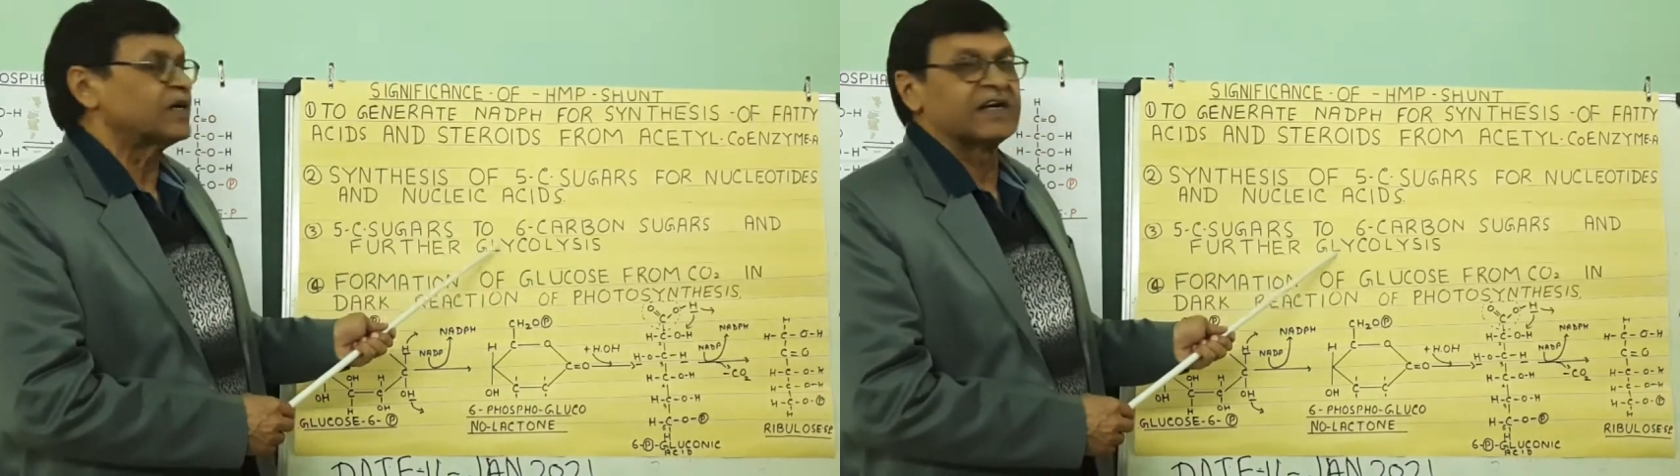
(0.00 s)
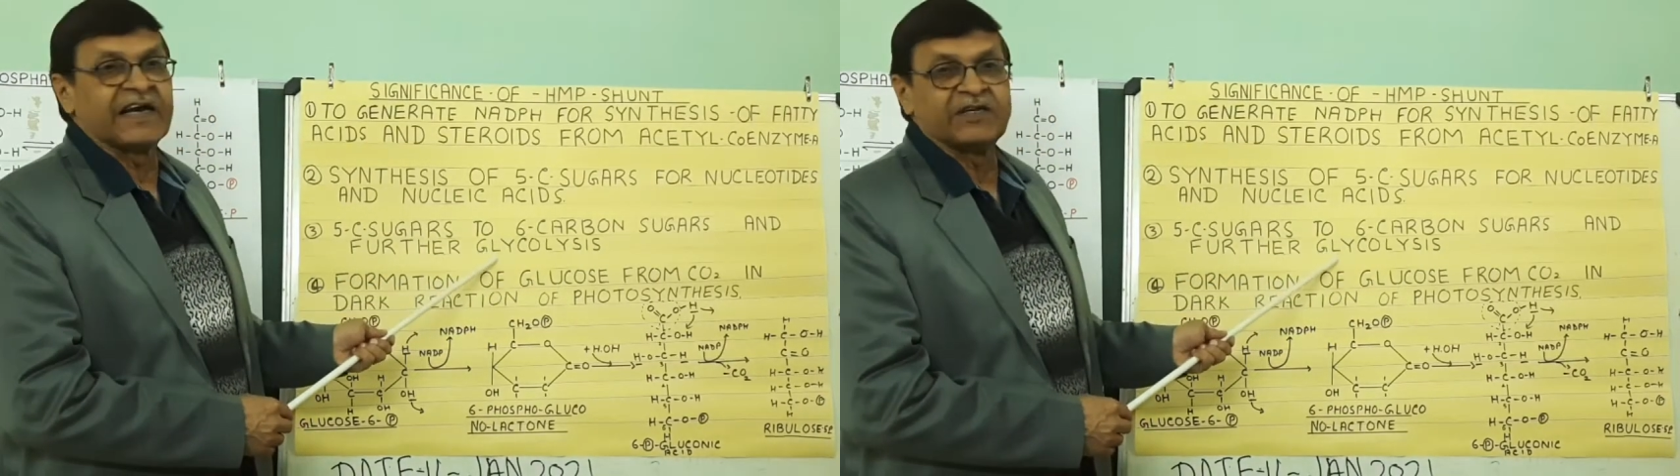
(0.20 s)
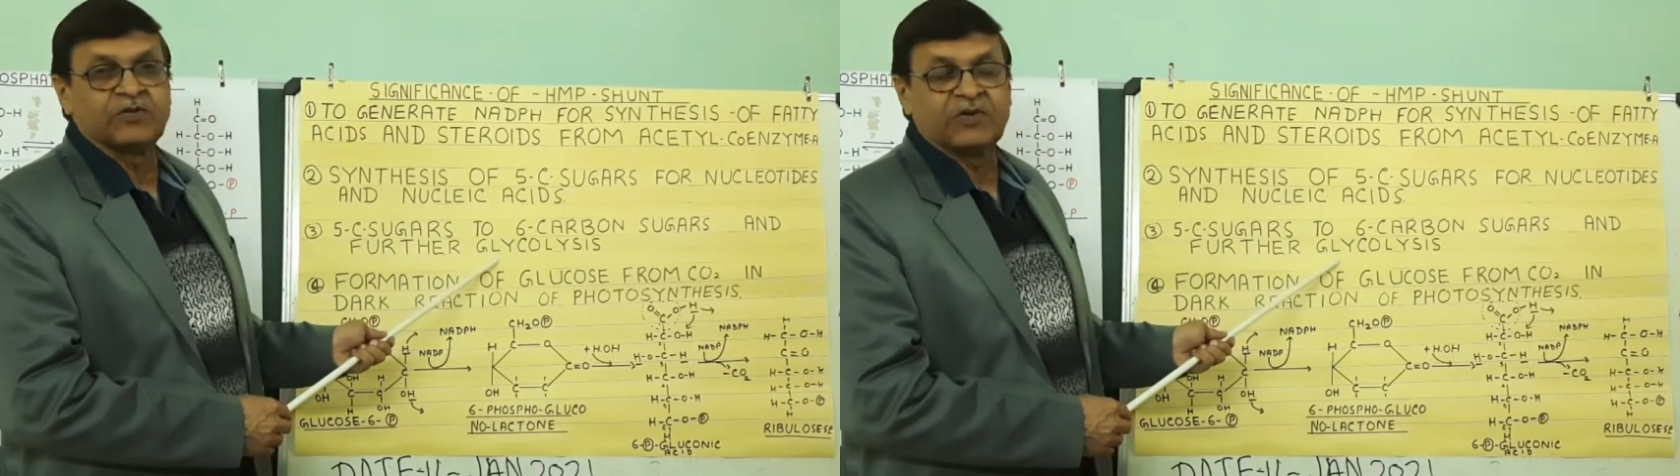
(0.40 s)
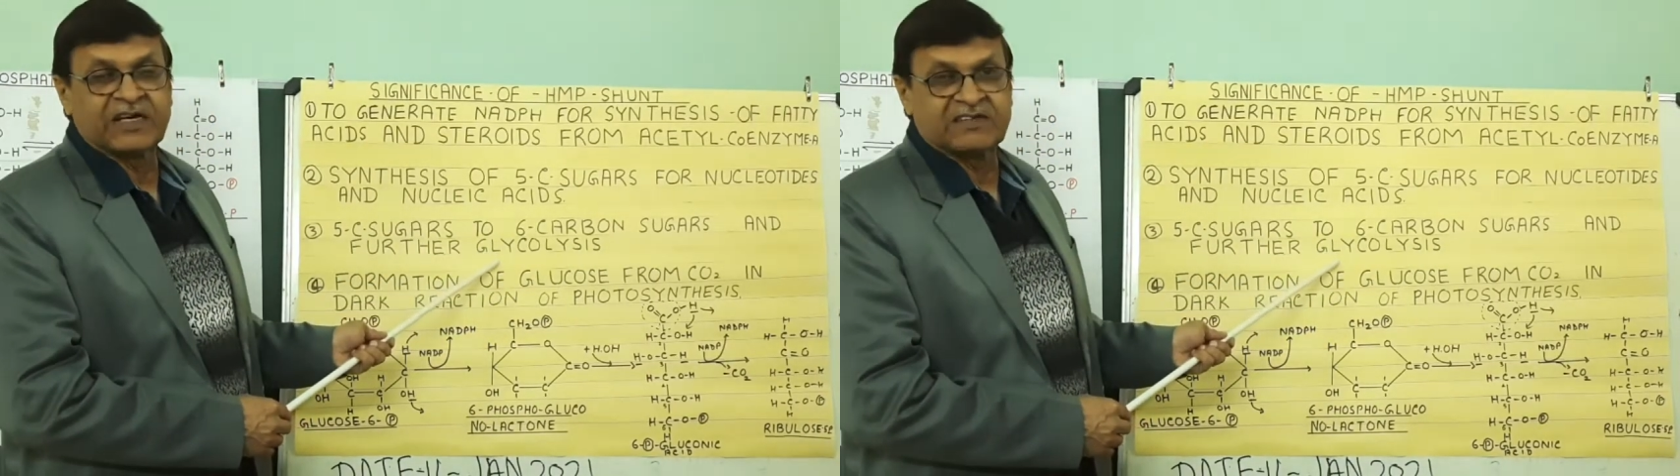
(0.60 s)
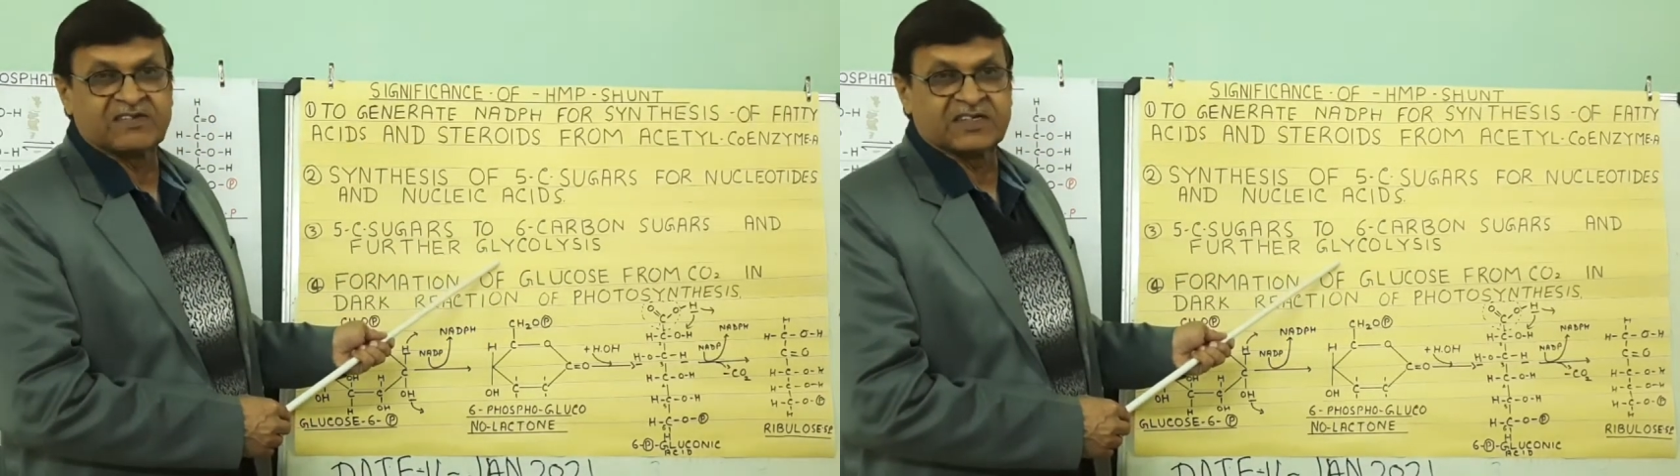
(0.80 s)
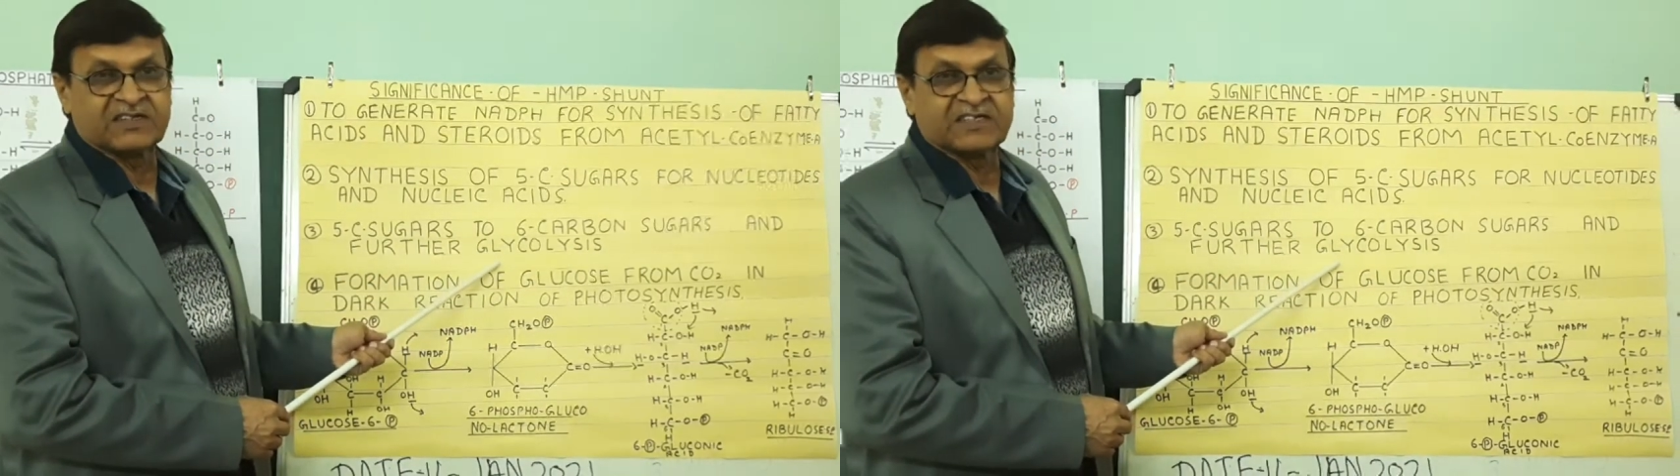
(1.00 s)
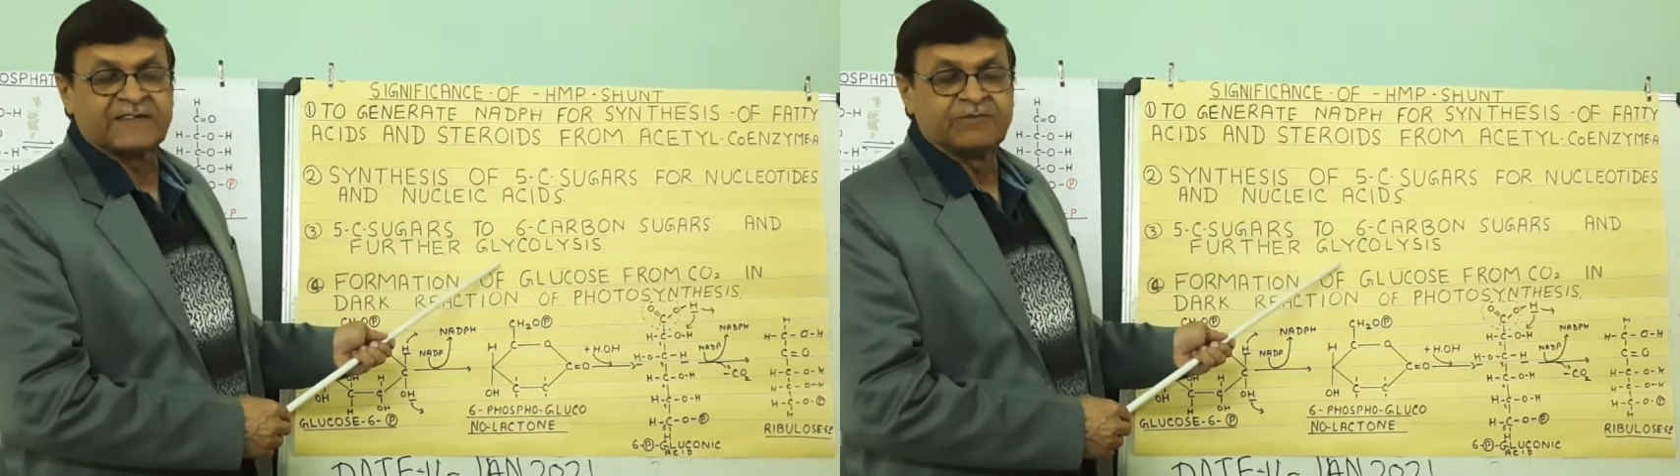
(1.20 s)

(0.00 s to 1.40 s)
glycolysis.